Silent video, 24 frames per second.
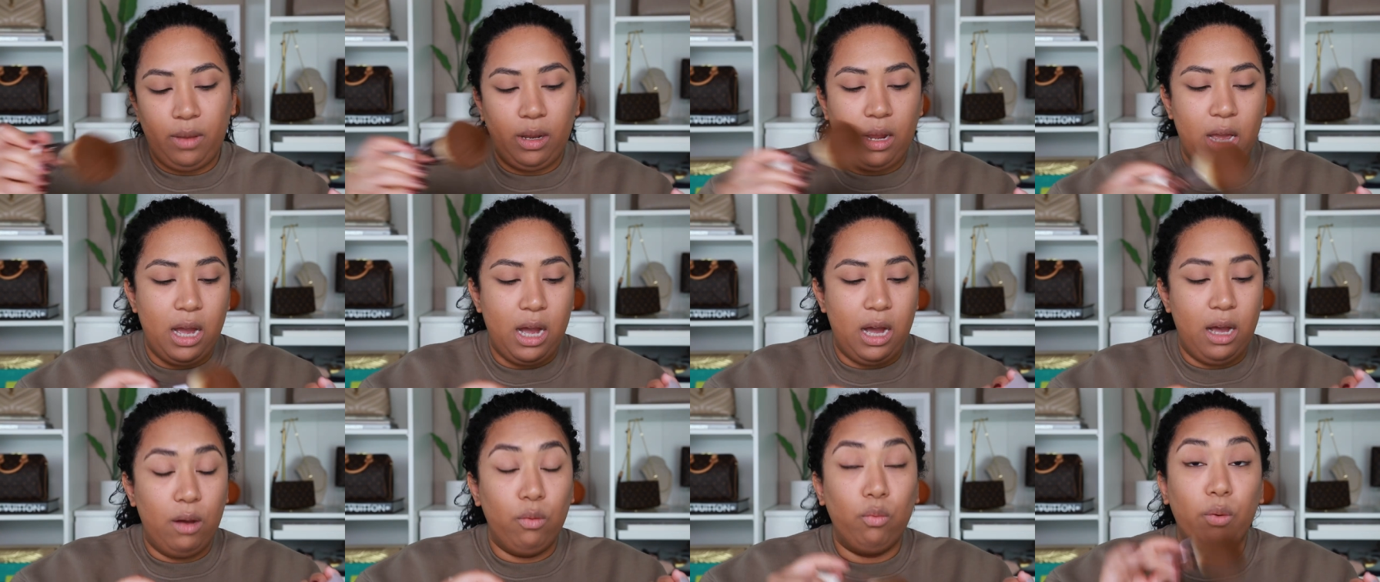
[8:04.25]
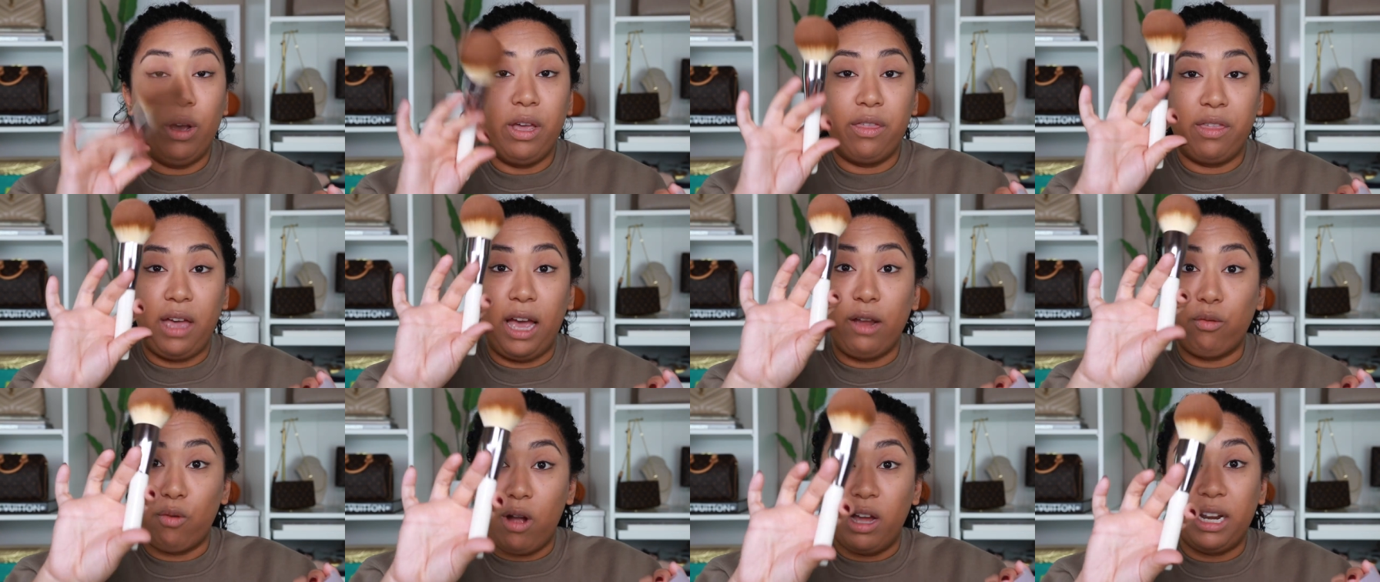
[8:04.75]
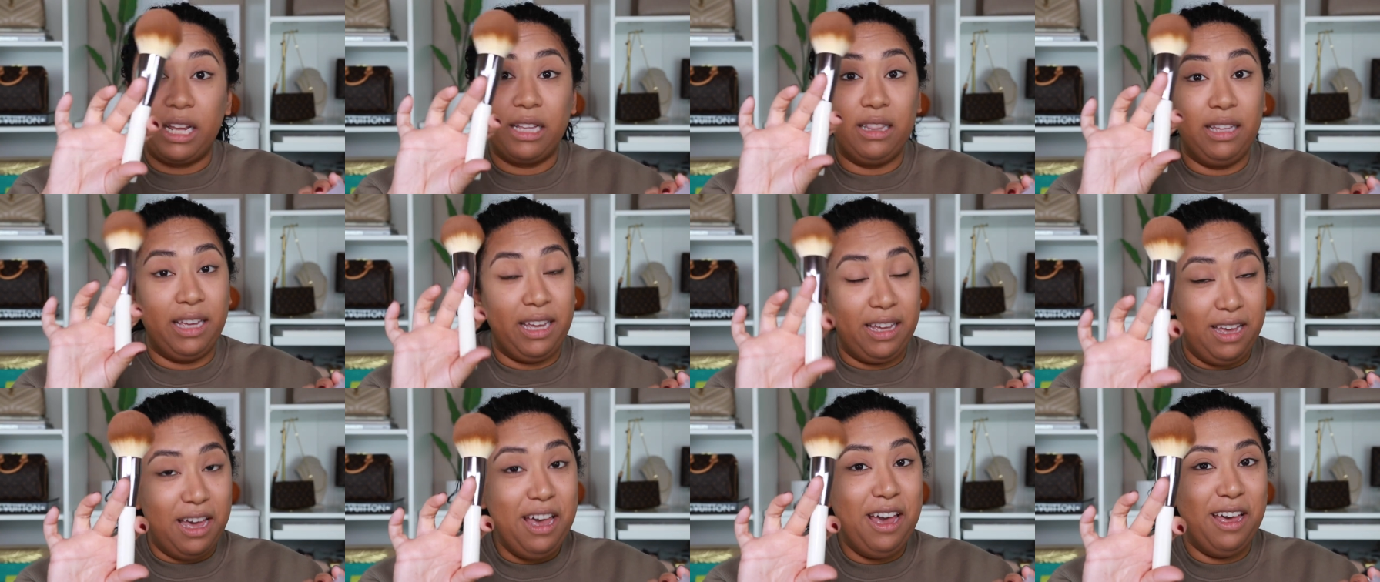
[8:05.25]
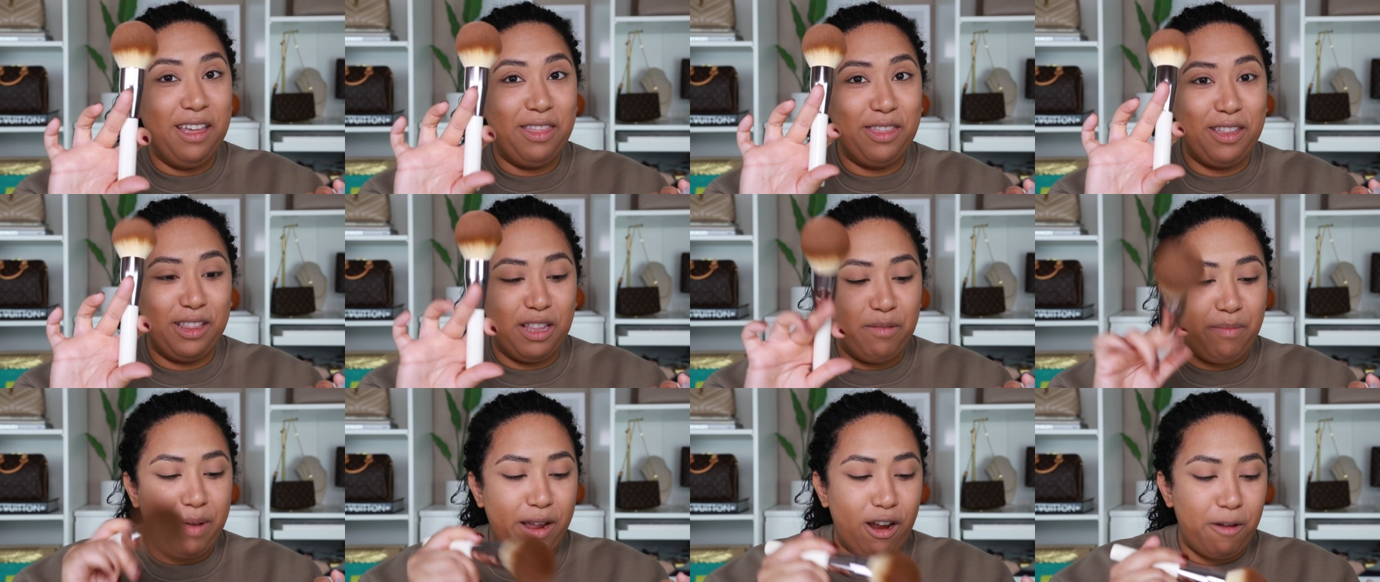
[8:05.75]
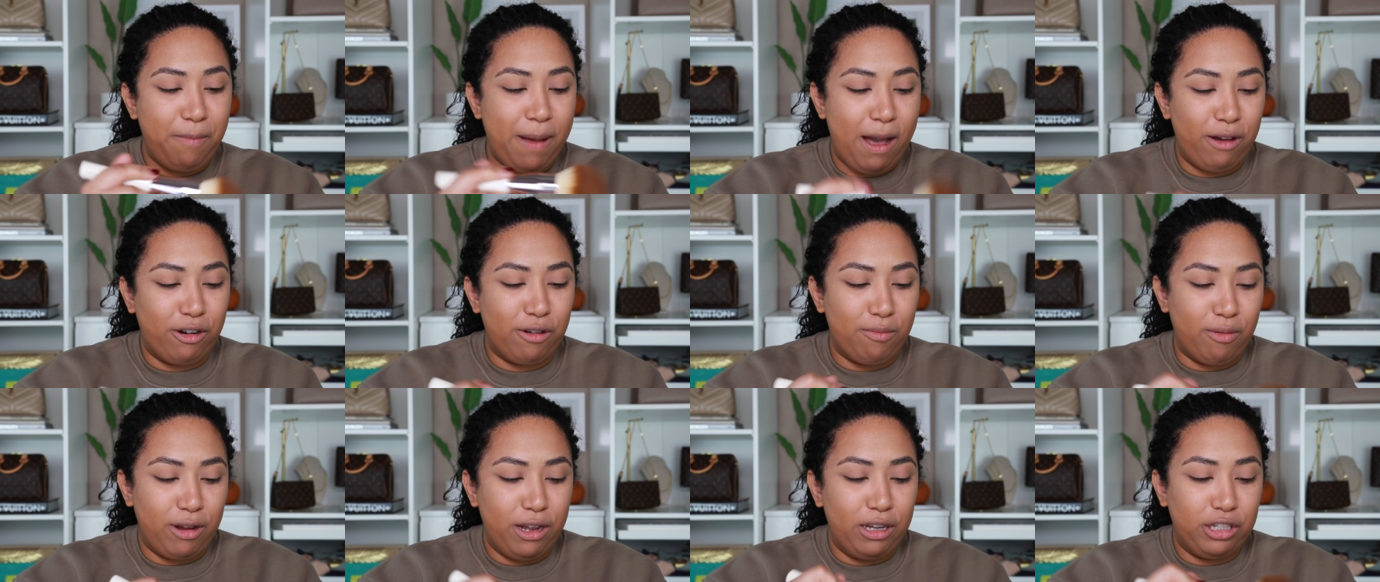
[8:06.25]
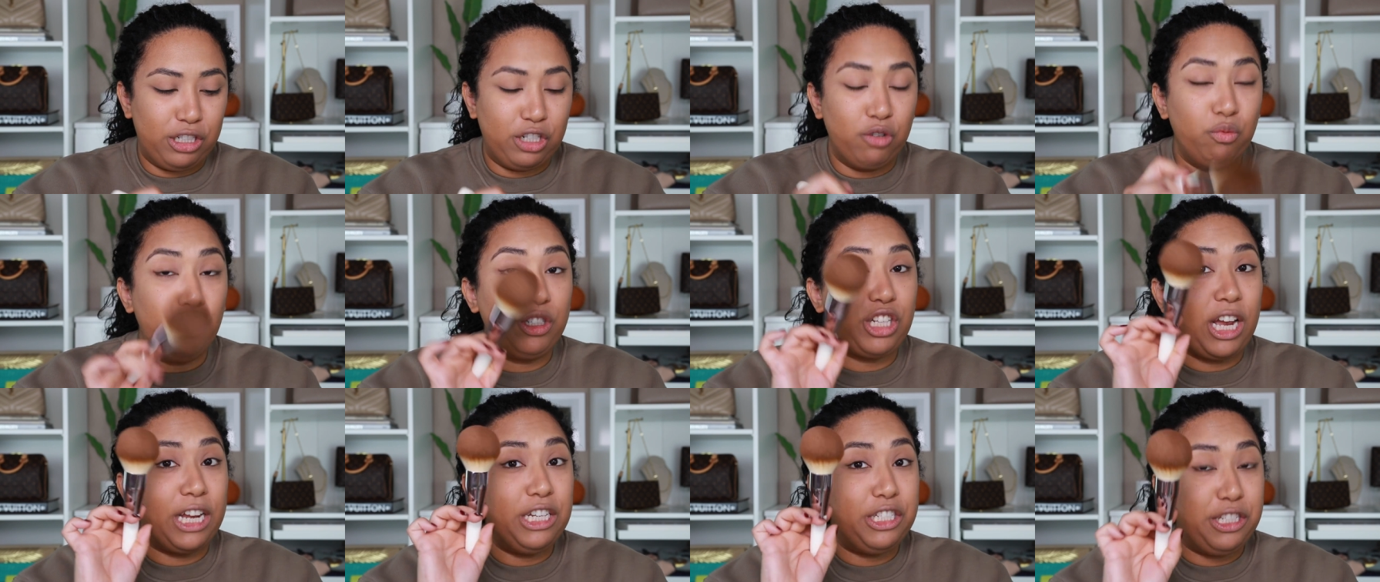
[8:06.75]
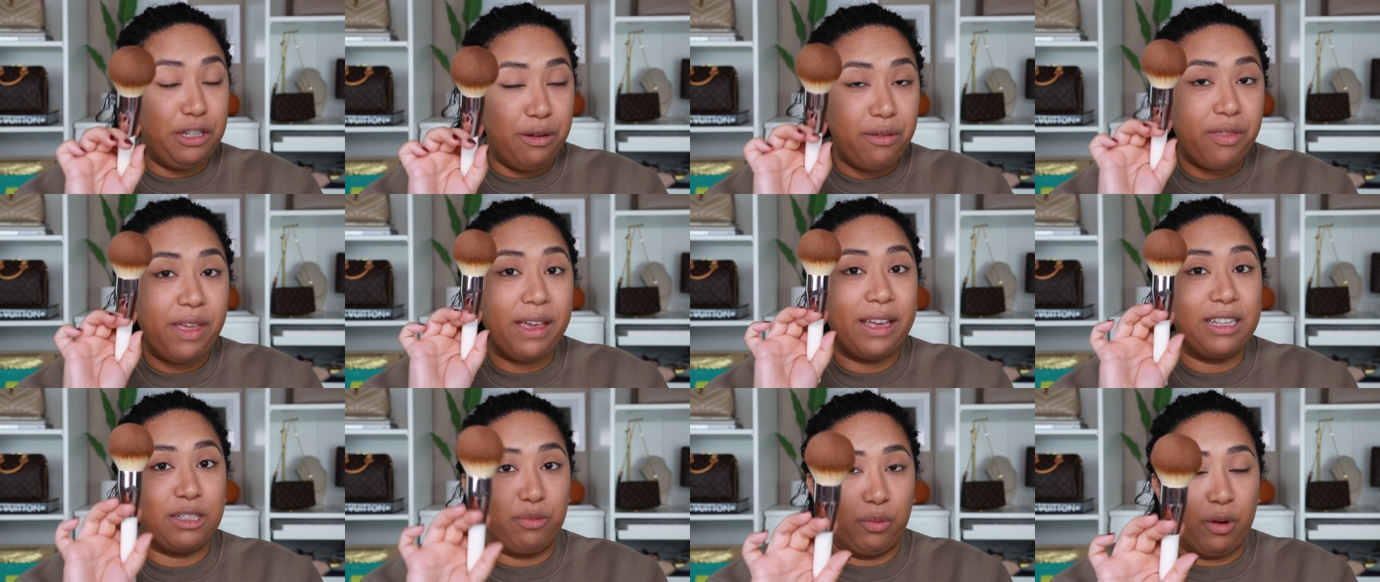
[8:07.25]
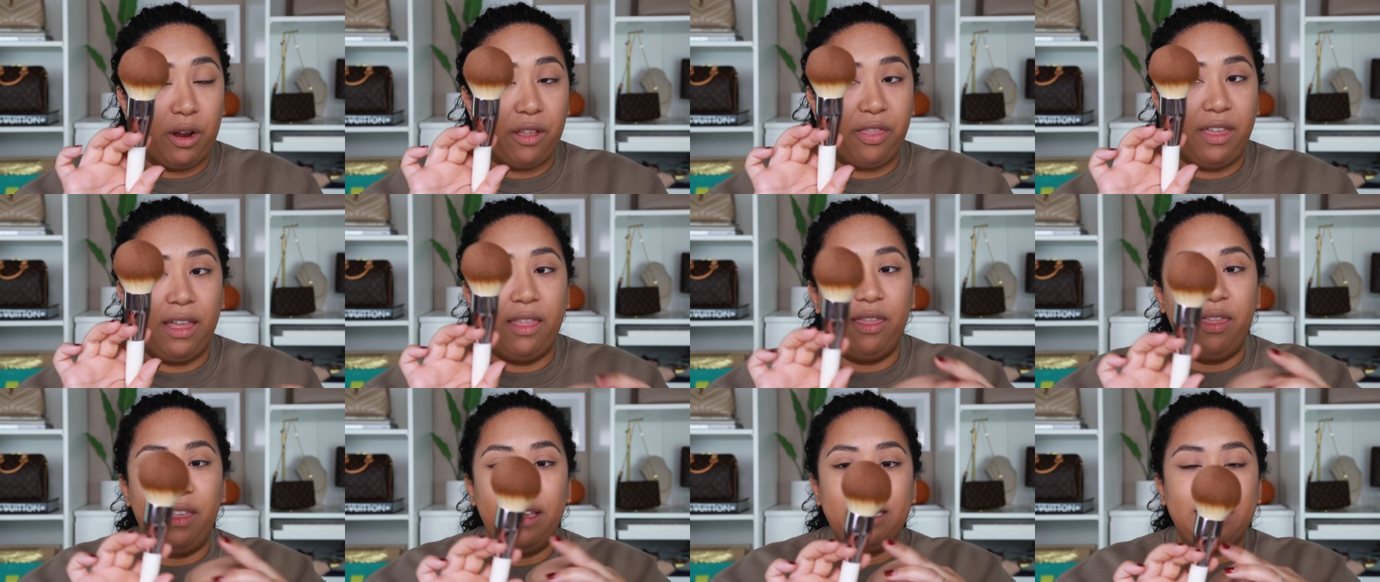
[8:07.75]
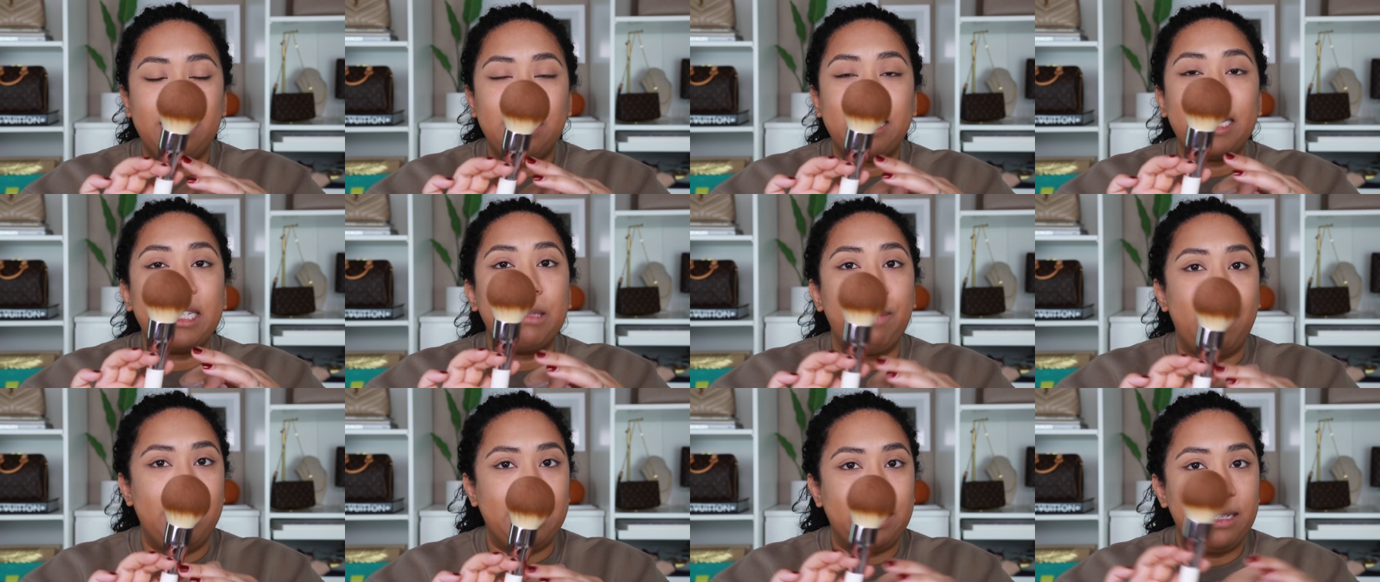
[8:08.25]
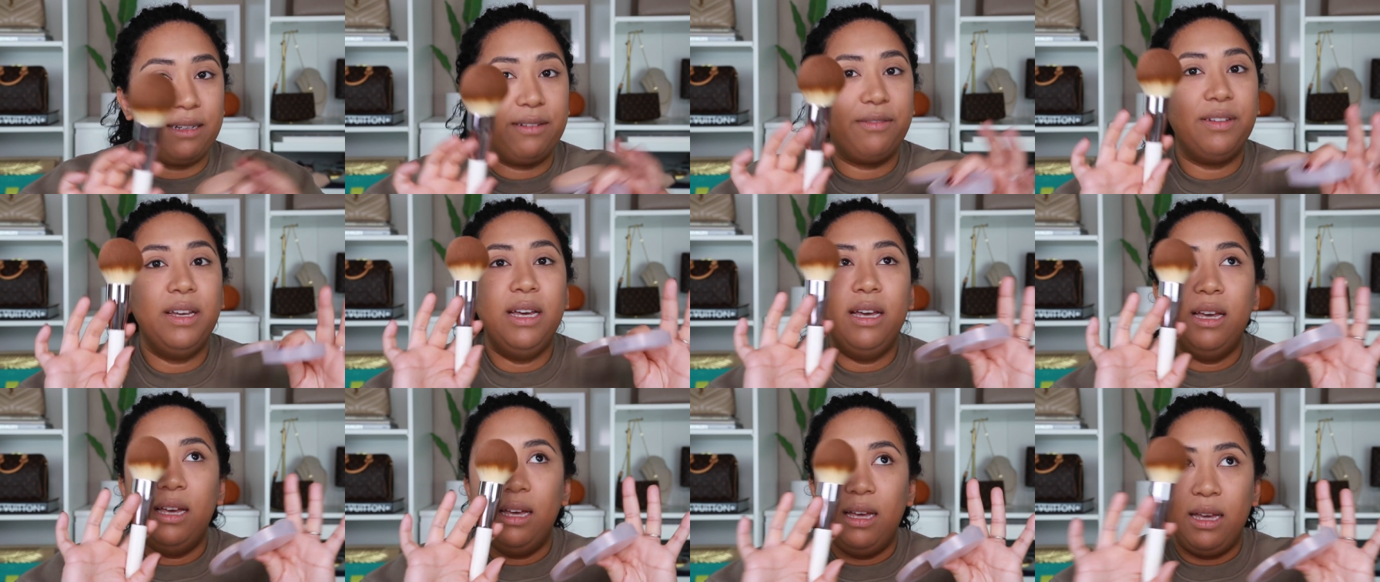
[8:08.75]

Uh, with, ironically, the La Mer powder brush, which I do think is worth it. This is expensive.